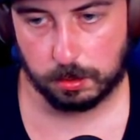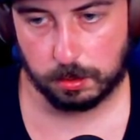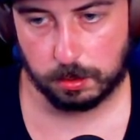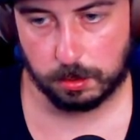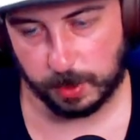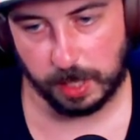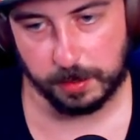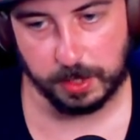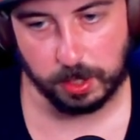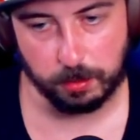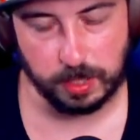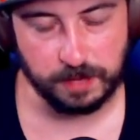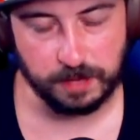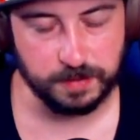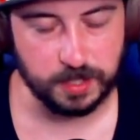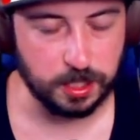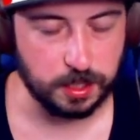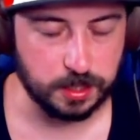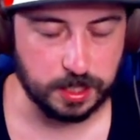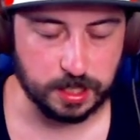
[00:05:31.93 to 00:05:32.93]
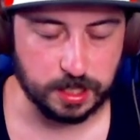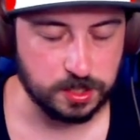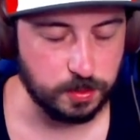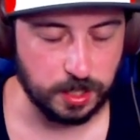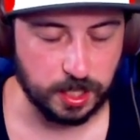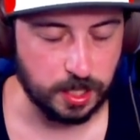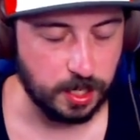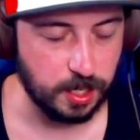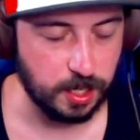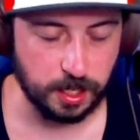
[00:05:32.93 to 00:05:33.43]
Probably a revenant. That's
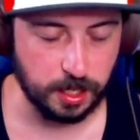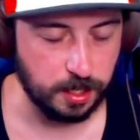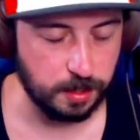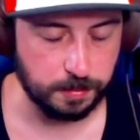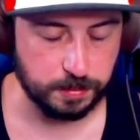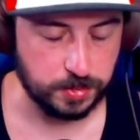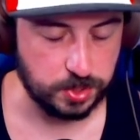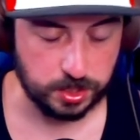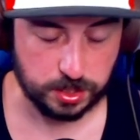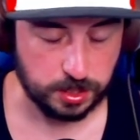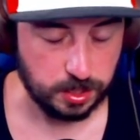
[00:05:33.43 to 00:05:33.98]
why I'm